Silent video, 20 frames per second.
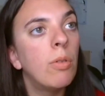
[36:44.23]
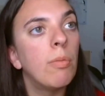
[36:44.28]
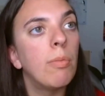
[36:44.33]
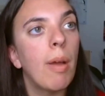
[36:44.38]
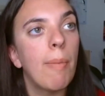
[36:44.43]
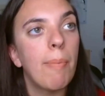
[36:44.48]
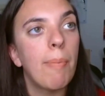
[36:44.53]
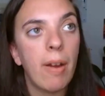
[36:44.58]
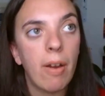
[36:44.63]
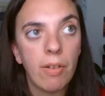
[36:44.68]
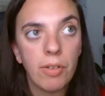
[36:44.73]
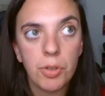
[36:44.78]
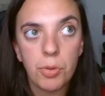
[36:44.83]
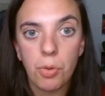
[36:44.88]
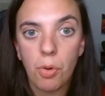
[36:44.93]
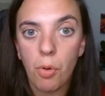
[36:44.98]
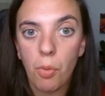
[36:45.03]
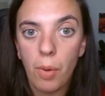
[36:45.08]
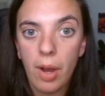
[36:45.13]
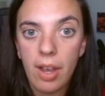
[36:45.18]
My parents were
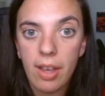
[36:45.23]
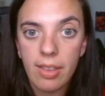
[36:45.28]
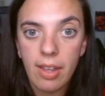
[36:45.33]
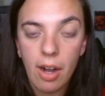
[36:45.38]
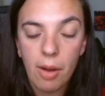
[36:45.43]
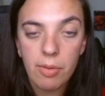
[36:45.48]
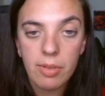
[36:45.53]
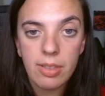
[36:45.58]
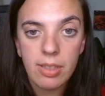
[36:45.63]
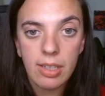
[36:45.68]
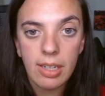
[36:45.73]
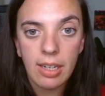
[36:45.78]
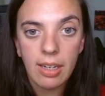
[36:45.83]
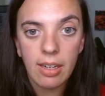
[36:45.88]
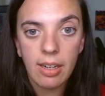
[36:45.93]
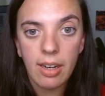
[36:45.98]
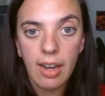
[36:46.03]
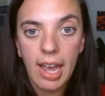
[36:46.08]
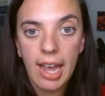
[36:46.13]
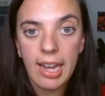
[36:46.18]
aware that I was
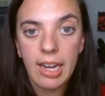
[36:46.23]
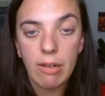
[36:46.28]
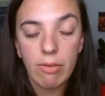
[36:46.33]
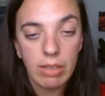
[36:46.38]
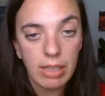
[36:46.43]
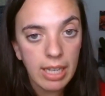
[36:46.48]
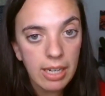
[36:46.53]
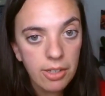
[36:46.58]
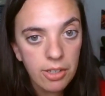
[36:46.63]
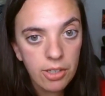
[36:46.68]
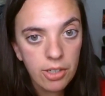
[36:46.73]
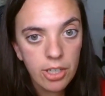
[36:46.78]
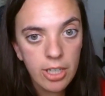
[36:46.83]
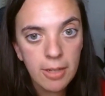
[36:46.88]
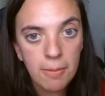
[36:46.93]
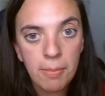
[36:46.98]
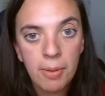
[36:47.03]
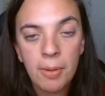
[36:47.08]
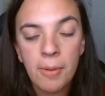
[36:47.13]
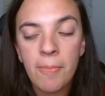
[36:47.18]
in a
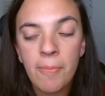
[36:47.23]
relationship,